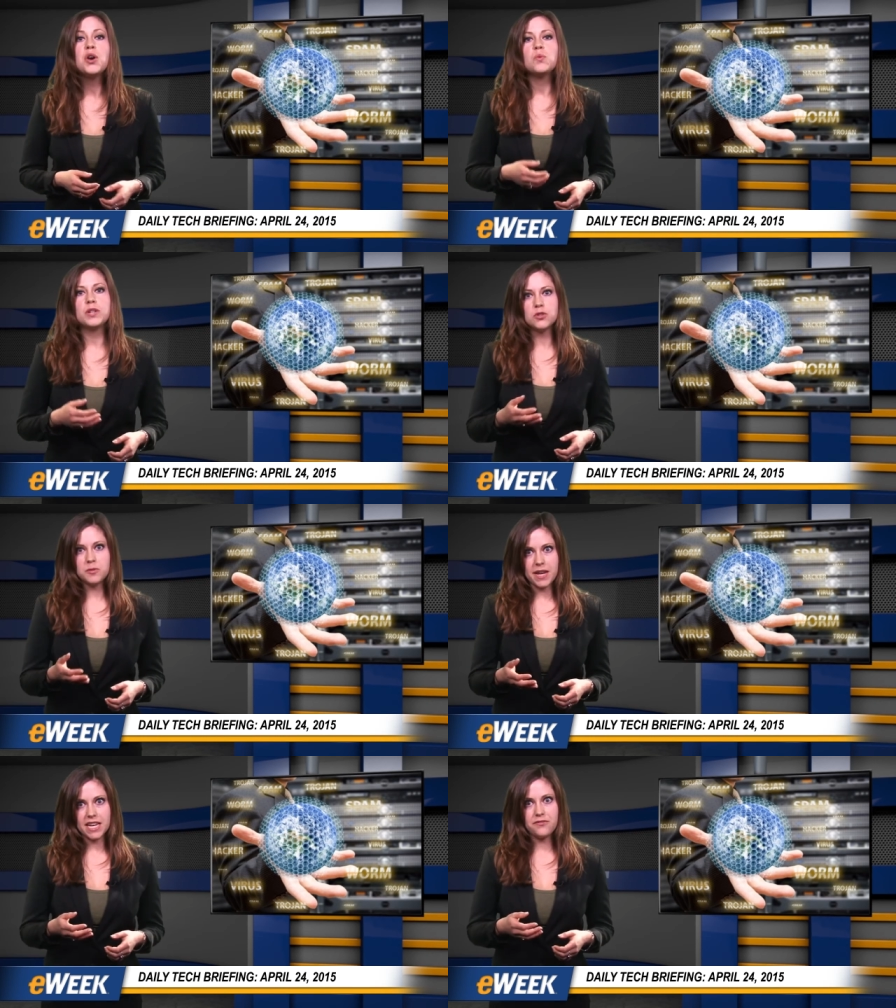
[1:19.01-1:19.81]
which would
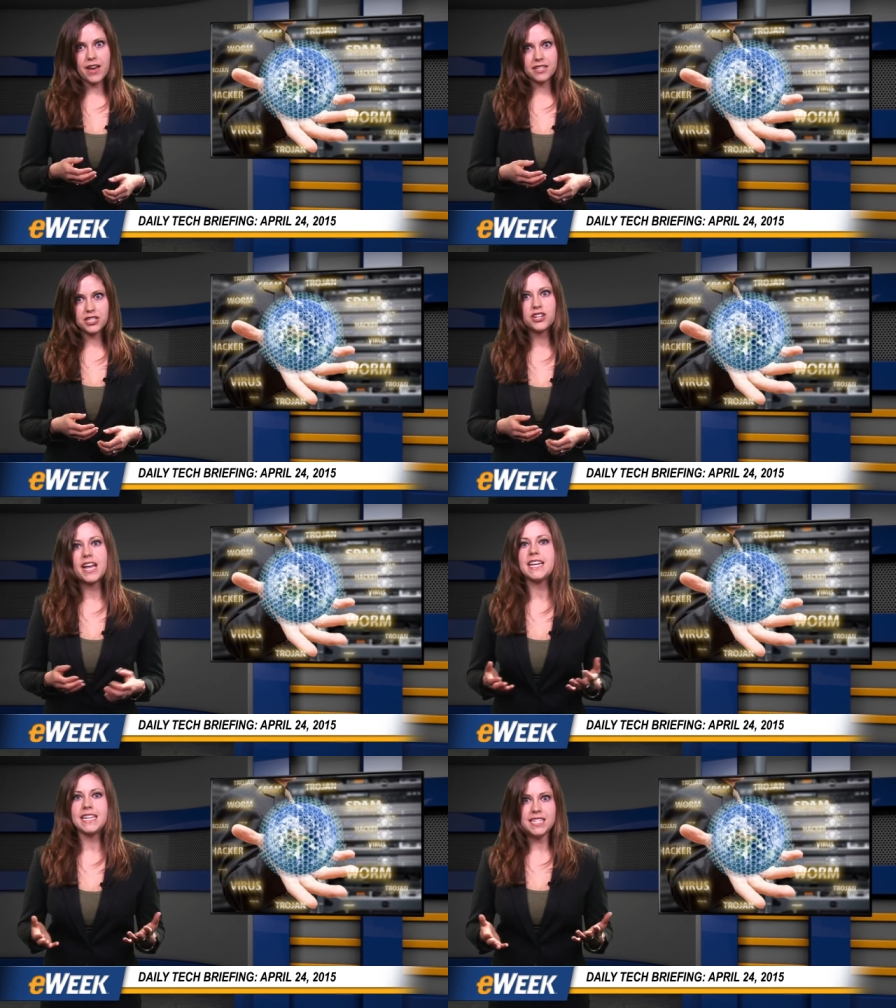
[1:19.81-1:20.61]
make it faster
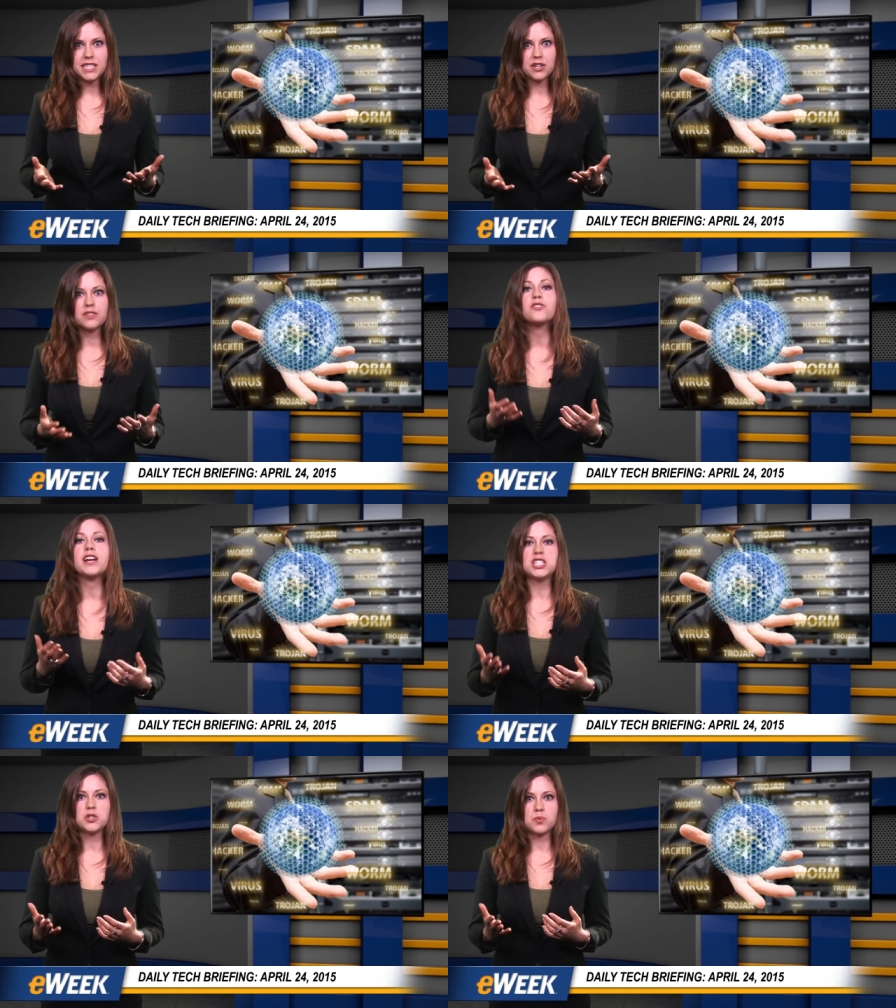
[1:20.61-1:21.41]
and easier for
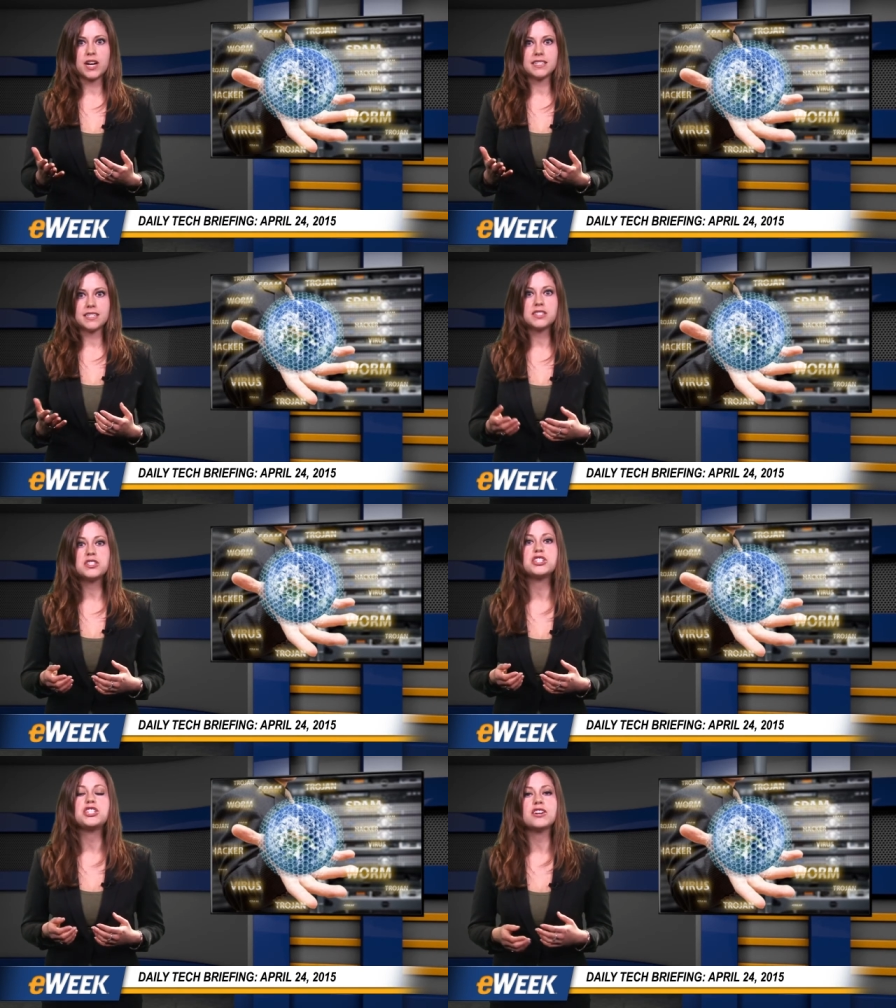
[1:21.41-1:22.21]
enterprises to
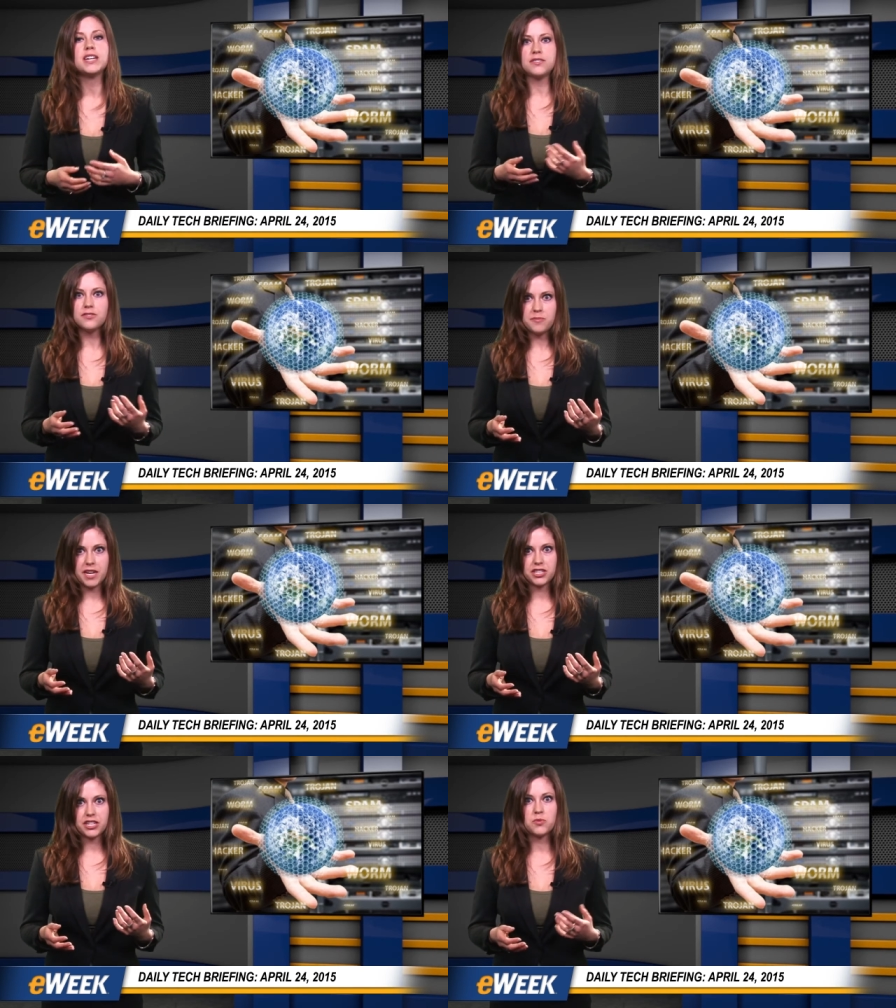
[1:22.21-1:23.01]
share
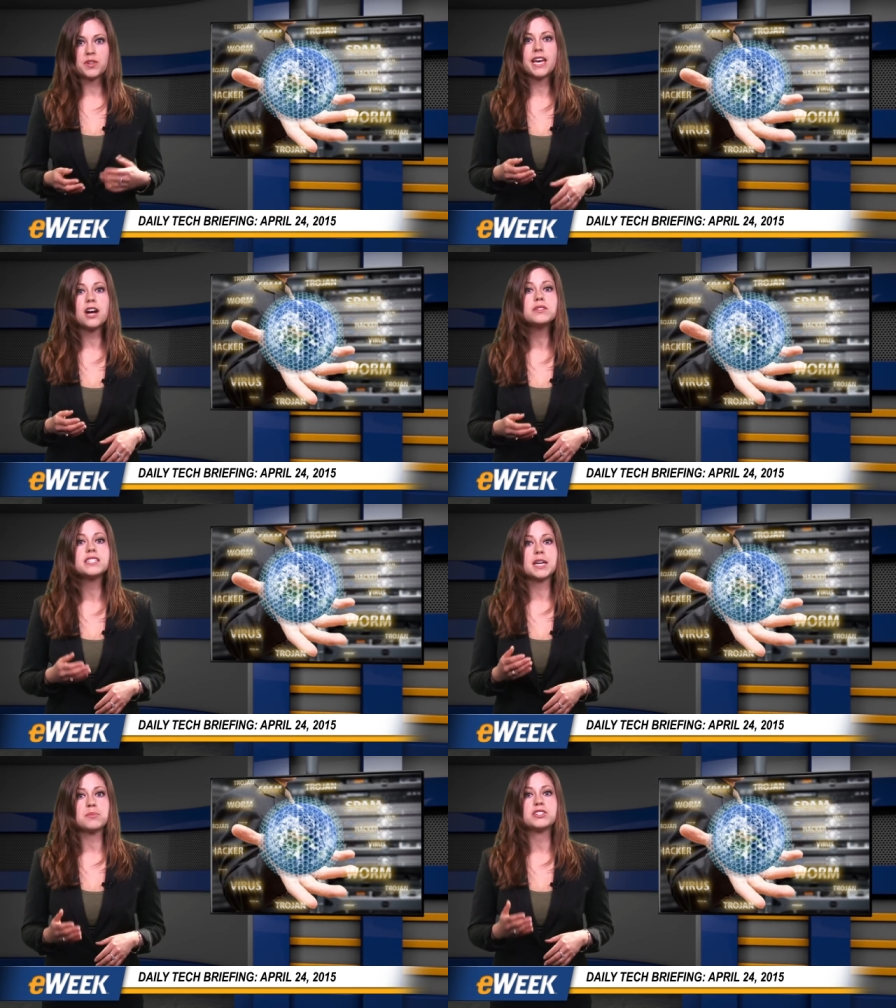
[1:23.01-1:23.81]
information without
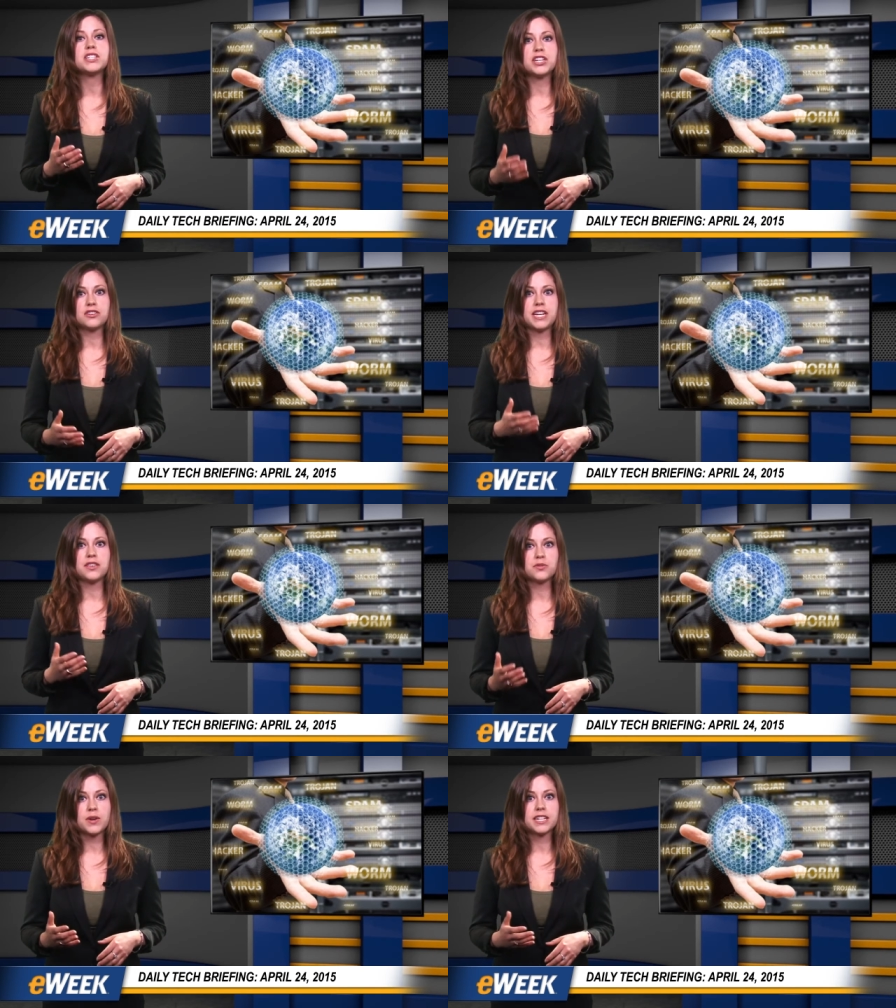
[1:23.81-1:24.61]
cybersecurity
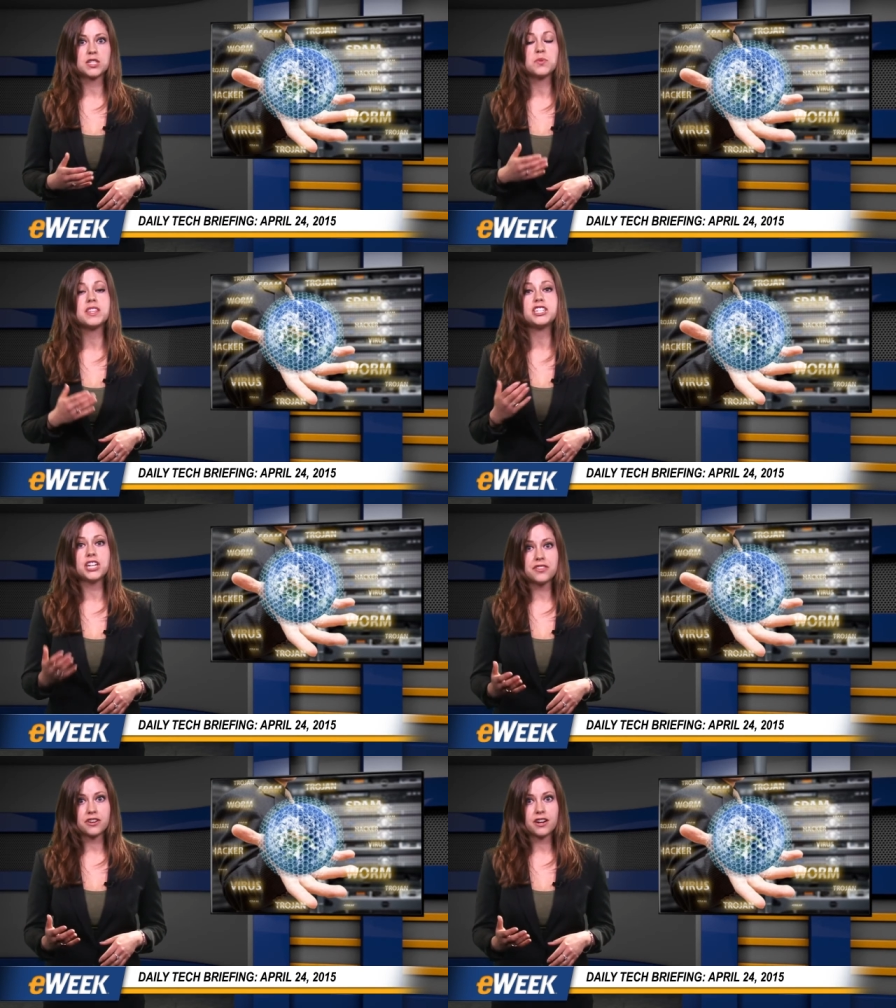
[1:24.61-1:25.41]
threats with each
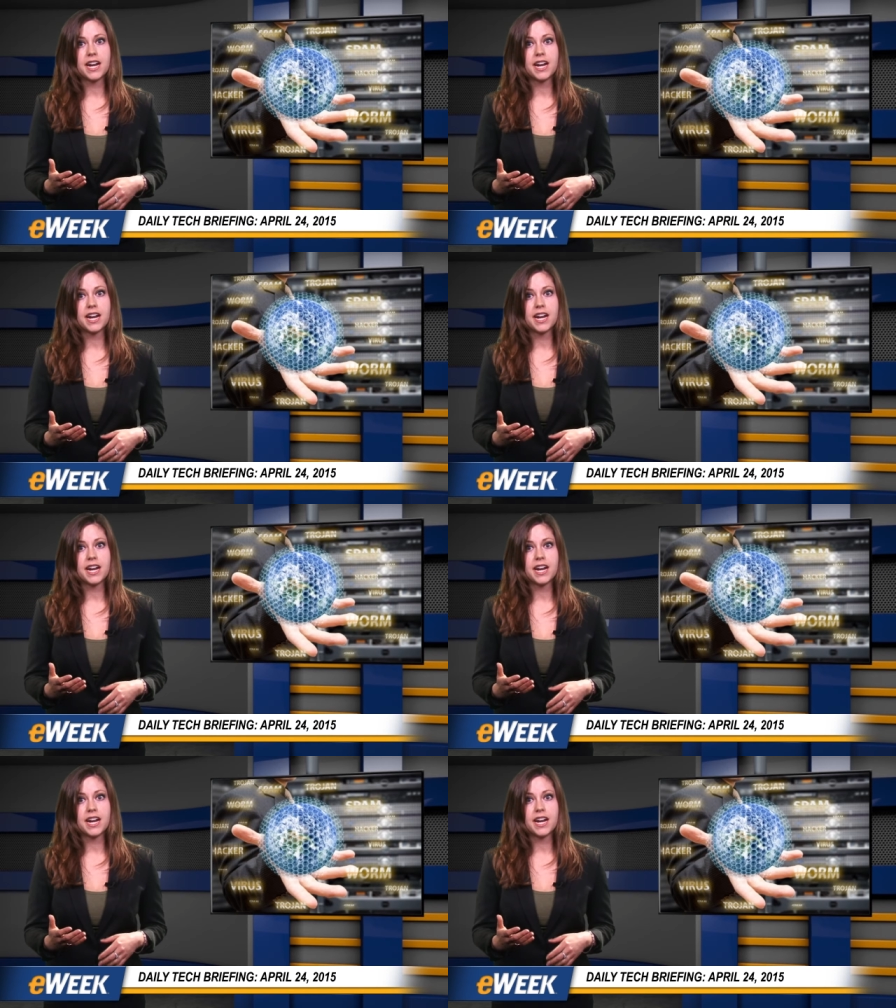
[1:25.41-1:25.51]
other